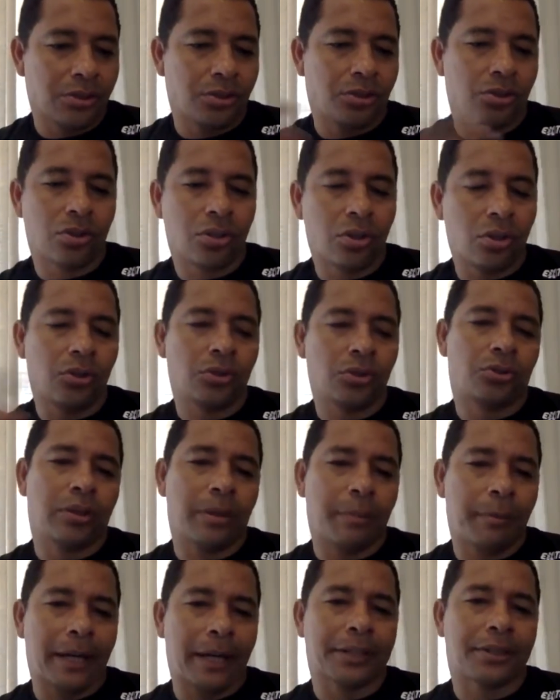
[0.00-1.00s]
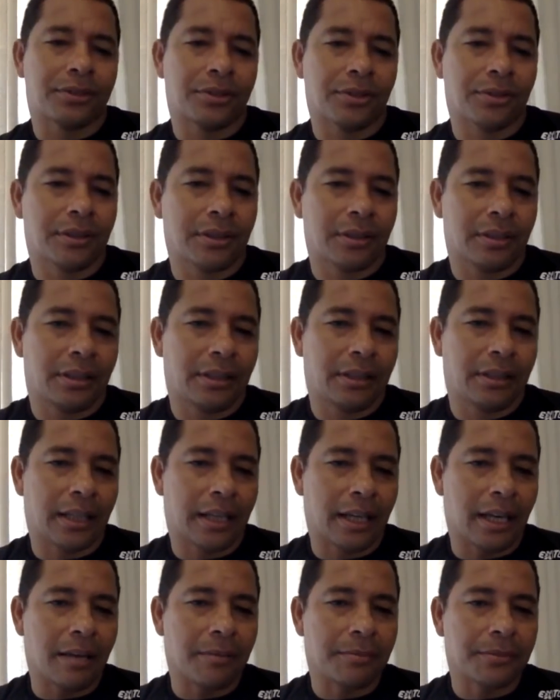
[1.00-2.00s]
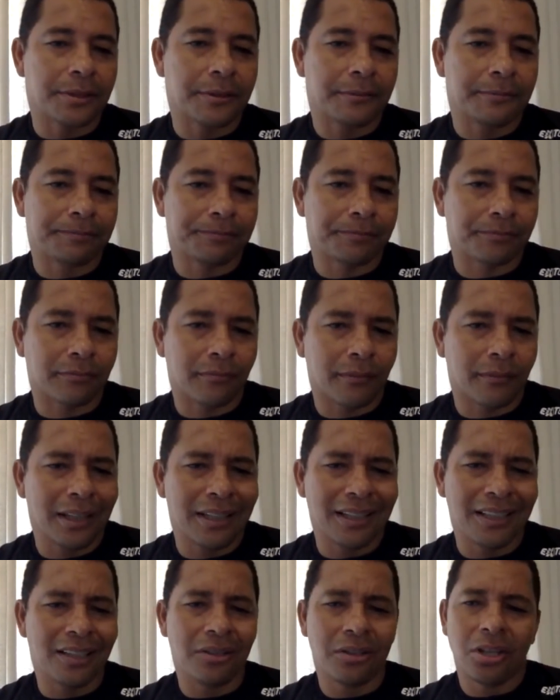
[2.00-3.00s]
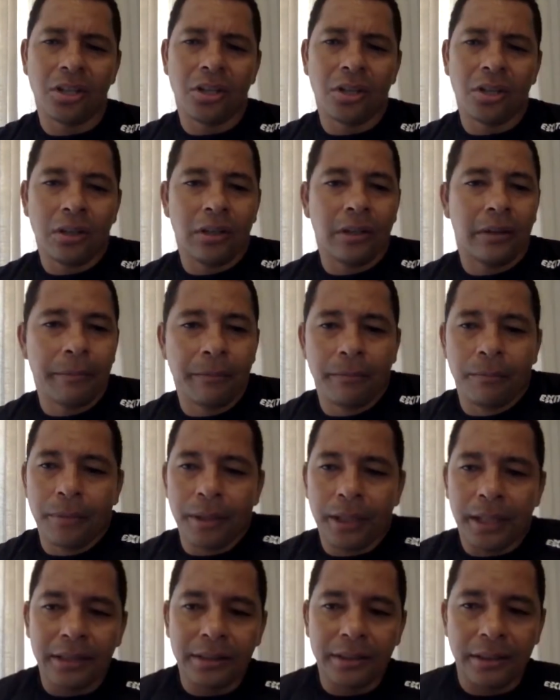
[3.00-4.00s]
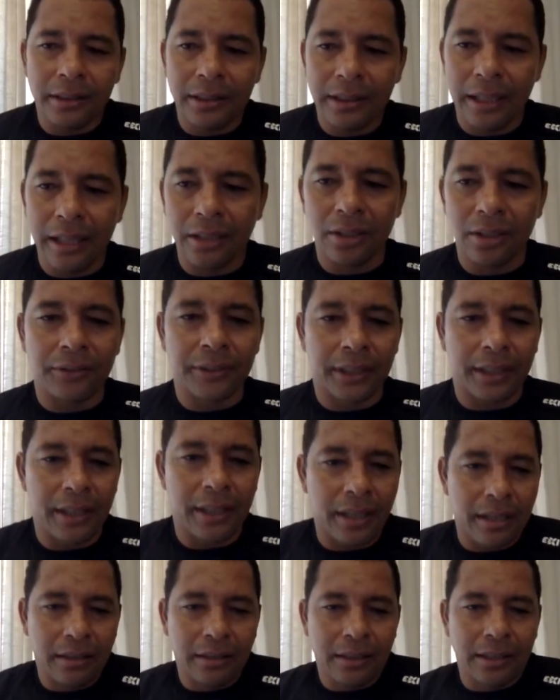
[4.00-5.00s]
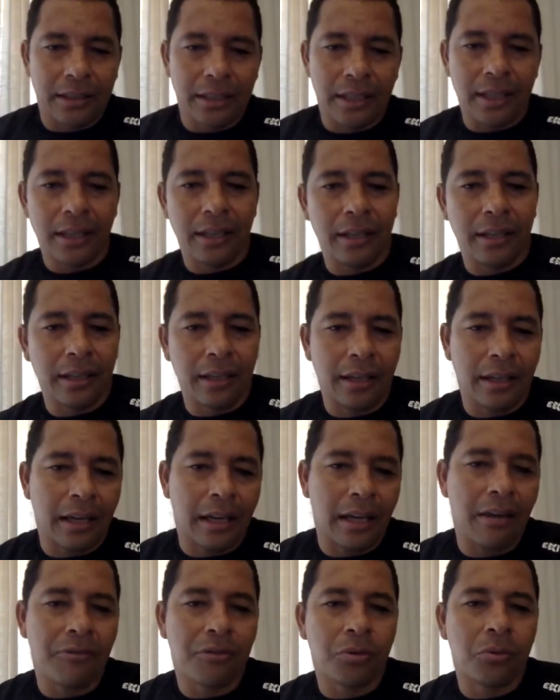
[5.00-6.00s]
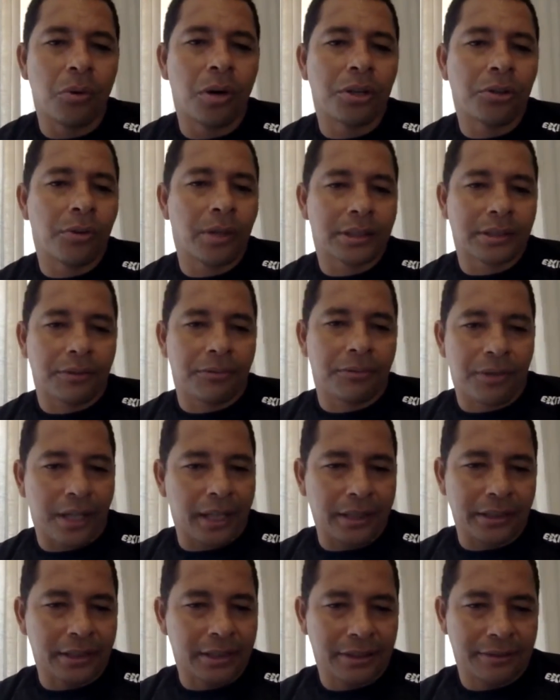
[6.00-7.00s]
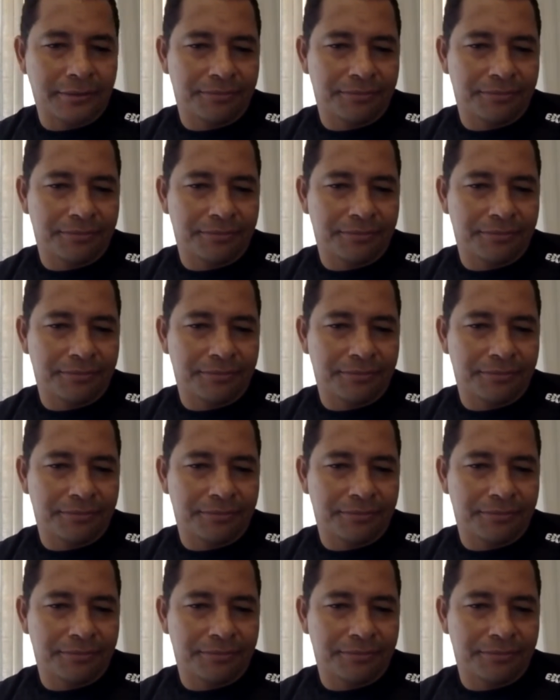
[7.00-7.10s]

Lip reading: to go to the battles in the games, you know, because in the end of the day, everyone was a friend.